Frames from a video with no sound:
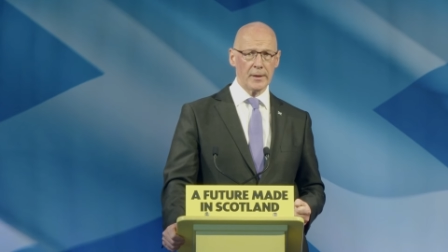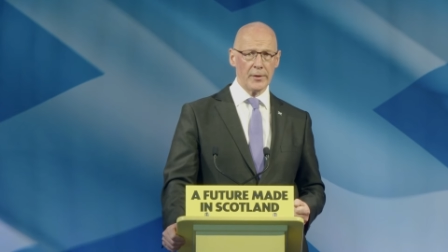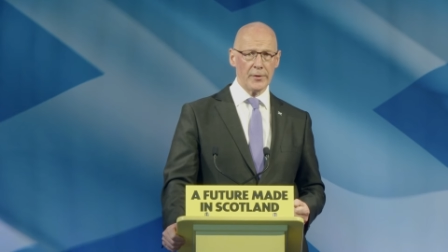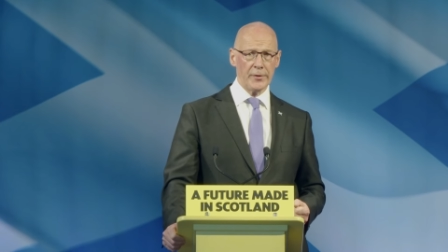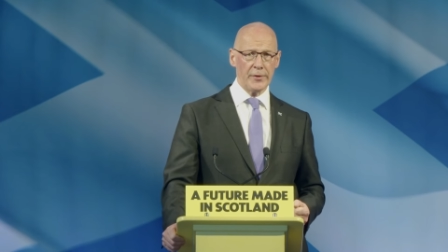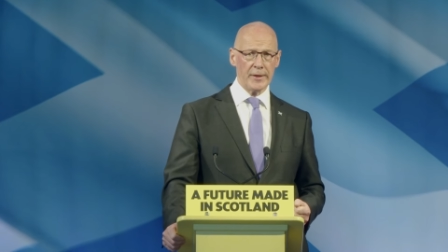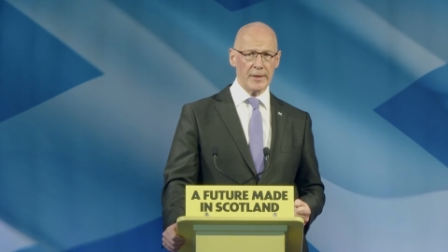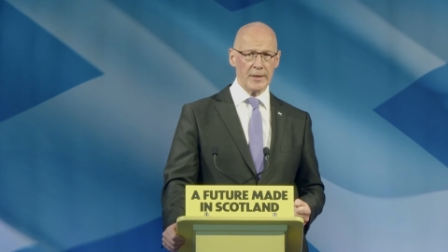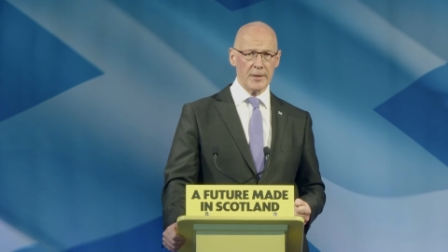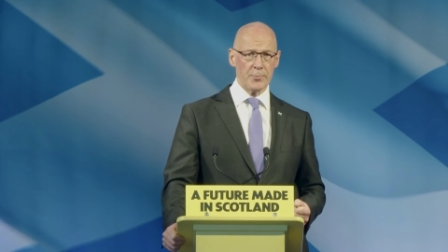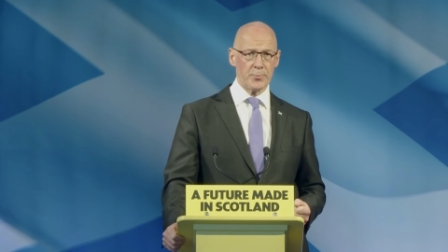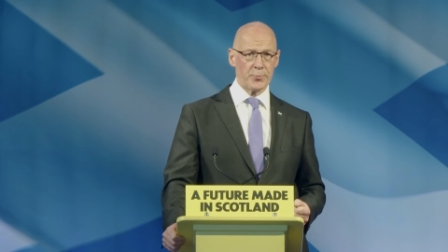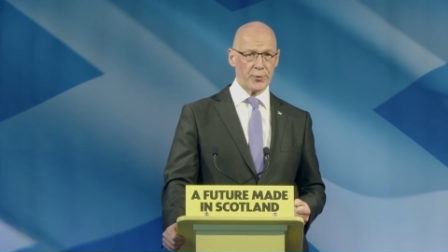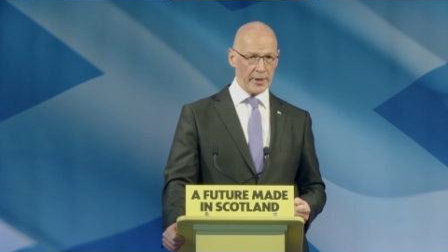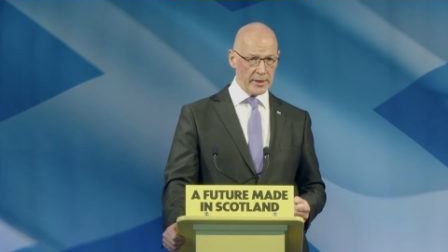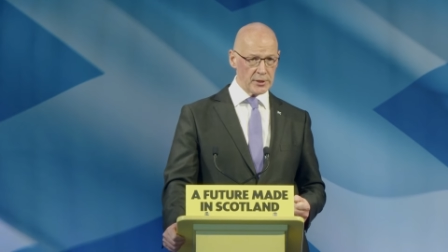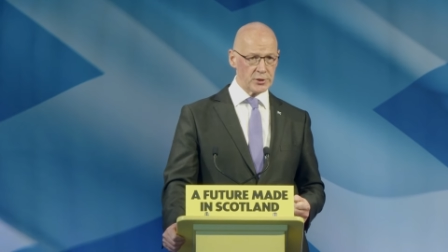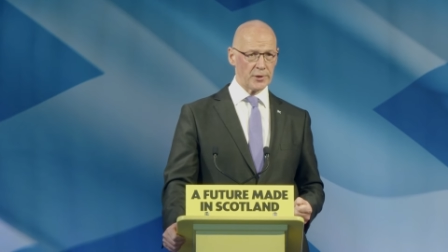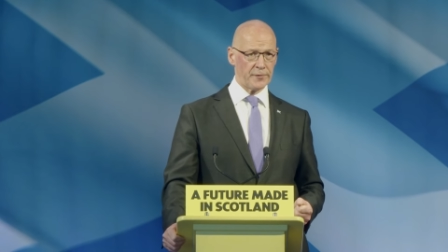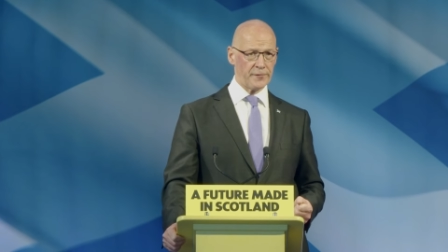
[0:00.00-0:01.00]
the
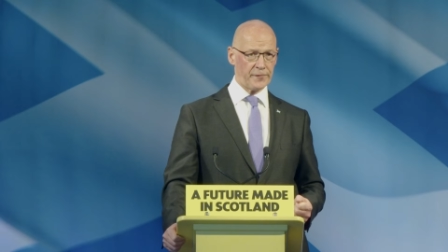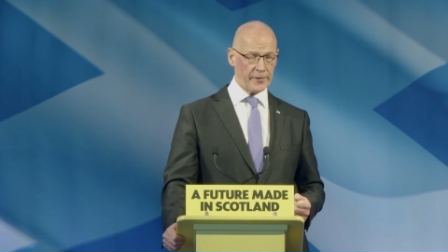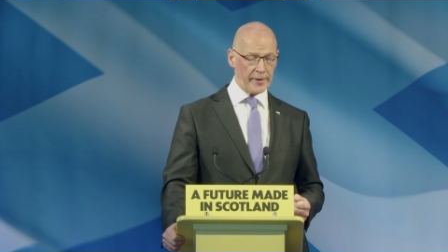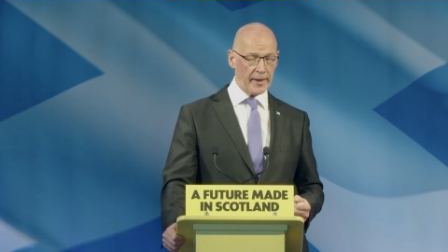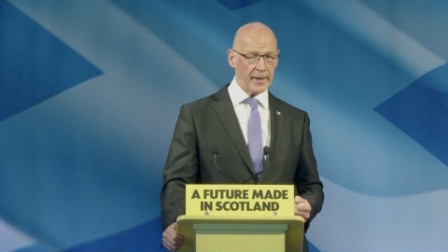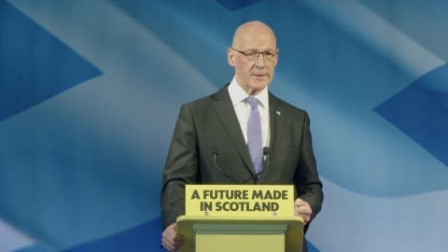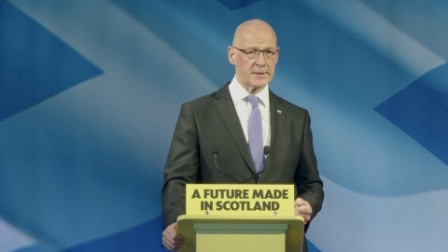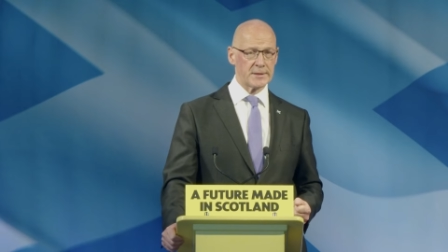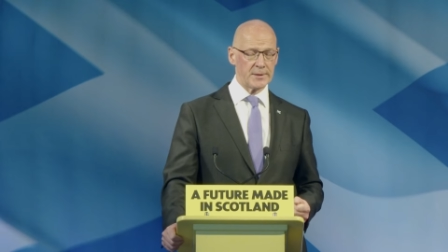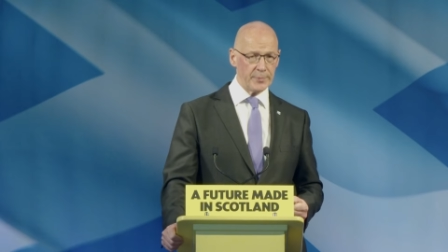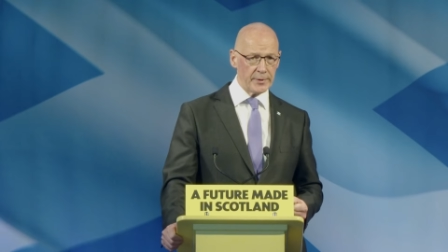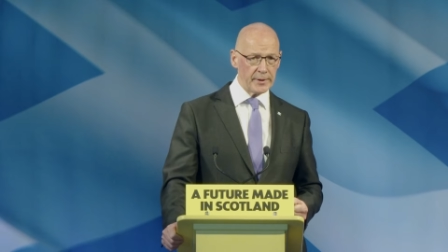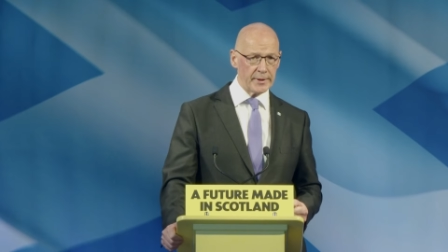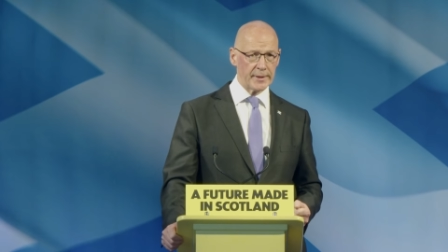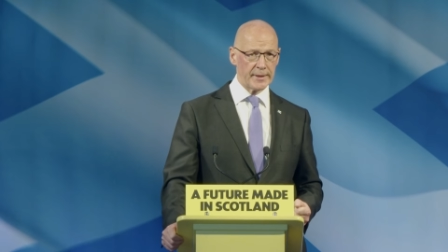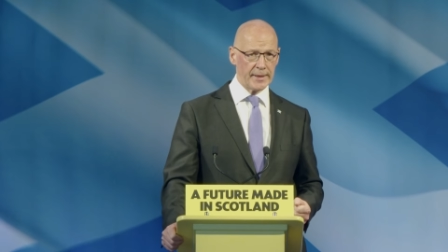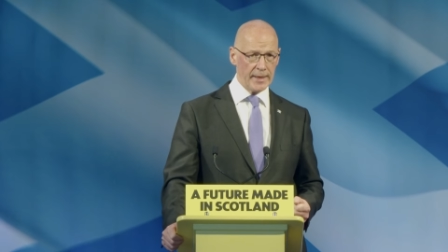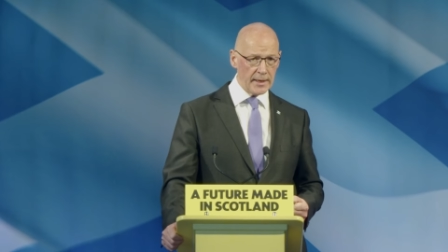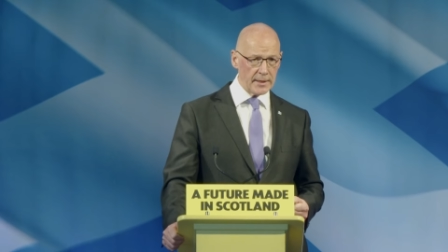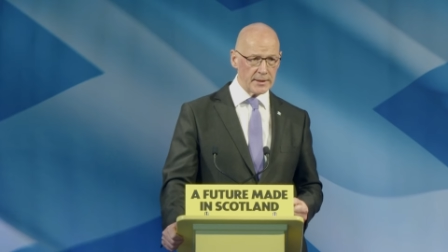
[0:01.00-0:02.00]
pressure for that to be the
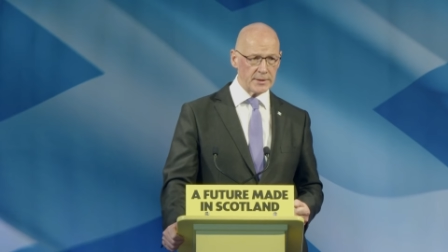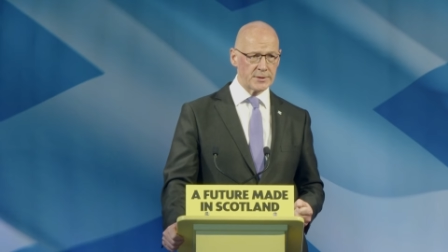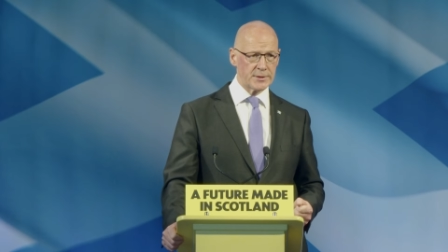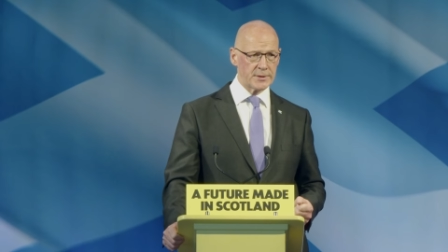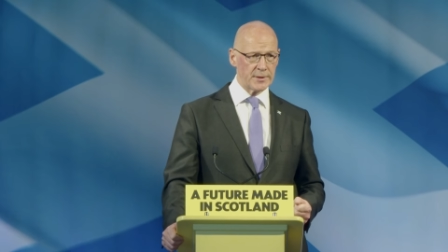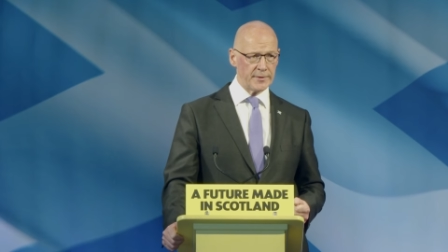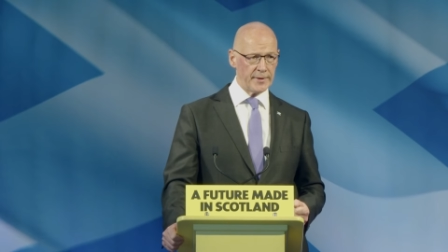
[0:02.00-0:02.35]
case,